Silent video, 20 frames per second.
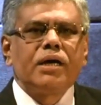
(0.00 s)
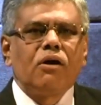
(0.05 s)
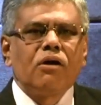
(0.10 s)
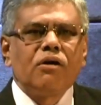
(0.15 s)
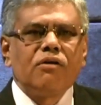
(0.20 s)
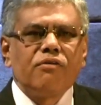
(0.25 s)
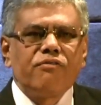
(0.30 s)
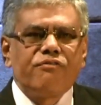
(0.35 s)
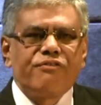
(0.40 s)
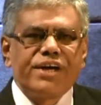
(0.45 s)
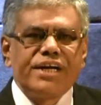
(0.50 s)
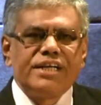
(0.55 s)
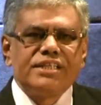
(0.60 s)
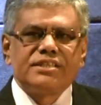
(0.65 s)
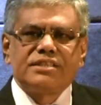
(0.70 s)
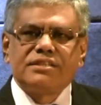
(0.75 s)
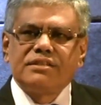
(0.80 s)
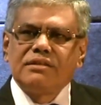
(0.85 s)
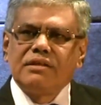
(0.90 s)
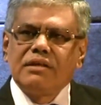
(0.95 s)
all
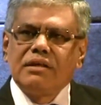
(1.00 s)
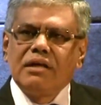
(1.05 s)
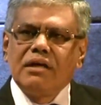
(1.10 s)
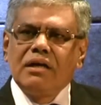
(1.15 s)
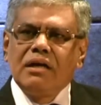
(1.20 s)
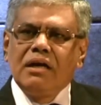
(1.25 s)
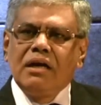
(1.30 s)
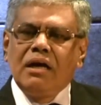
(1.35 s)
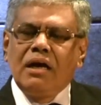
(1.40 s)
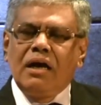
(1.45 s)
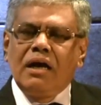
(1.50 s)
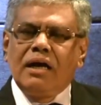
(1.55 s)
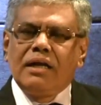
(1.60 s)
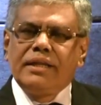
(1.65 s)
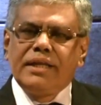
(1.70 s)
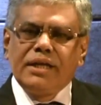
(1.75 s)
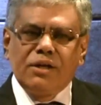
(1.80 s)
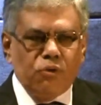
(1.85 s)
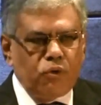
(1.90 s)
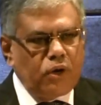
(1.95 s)
friends,
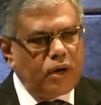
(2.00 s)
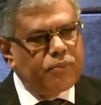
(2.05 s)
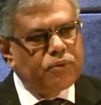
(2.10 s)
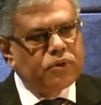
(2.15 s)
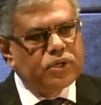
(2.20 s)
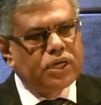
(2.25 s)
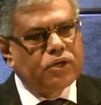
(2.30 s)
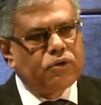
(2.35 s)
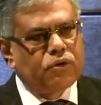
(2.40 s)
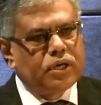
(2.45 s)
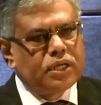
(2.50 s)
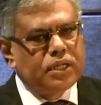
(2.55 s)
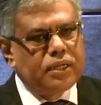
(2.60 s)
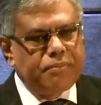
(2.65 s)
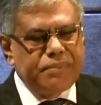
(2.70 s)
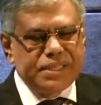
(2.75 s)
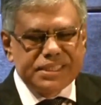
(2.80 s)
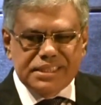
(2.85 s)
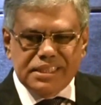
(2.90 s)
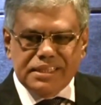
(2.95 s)
they know about that okay, the
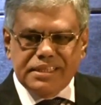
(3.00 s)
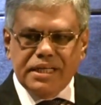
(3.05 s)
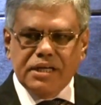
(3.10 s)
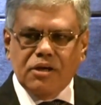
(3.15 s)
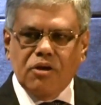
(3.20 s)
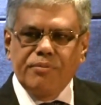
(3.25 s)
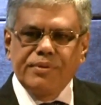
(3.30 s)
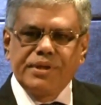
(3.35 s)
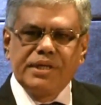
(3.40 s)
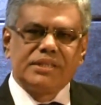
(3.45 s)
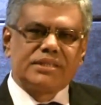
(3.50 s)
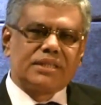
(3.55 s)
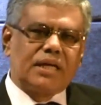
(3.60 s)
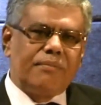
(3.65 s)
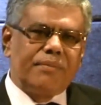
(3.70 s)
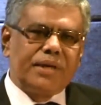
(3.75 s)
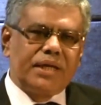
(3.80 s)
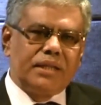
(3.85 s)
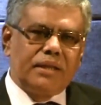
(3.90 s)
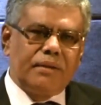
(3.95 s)
Basel III committee is
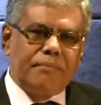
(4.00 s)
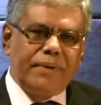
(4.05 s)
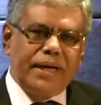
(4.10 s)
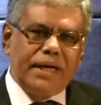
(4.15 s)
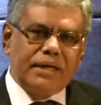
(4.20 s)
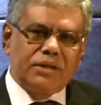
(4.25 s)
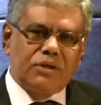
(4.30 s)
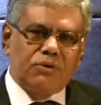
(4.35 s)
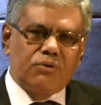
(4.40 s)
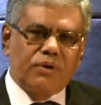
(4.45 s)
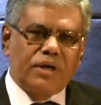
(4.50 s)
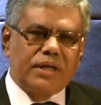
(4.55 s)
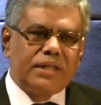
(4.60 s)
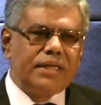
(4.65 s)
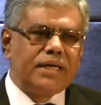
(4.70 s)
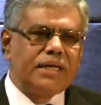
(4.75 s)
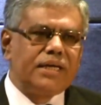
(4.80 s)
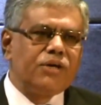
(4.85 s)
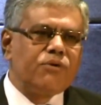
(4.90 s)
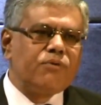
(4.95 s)
coming in the bank, that okay,
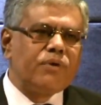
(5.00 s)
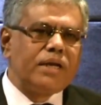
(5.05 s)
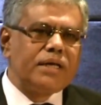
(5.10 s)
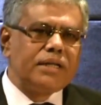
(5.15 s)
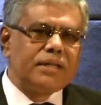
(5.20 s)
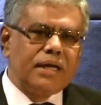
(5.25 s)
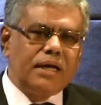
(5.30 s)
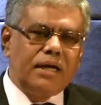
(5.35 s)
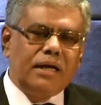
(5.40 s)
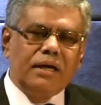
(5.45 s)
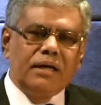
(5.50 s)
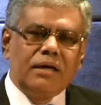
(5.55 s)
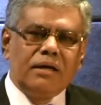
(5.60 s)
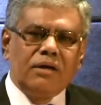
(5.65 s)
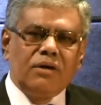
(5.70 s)
they are requiring the